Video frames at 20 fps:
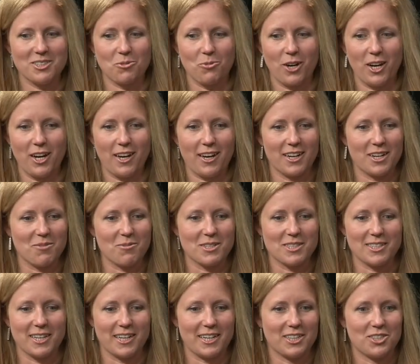week, and it
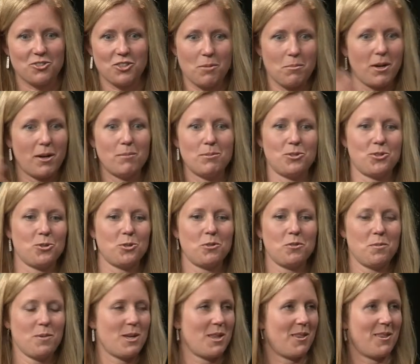was like a dream come true
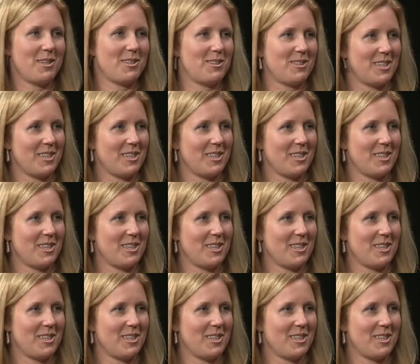for me that,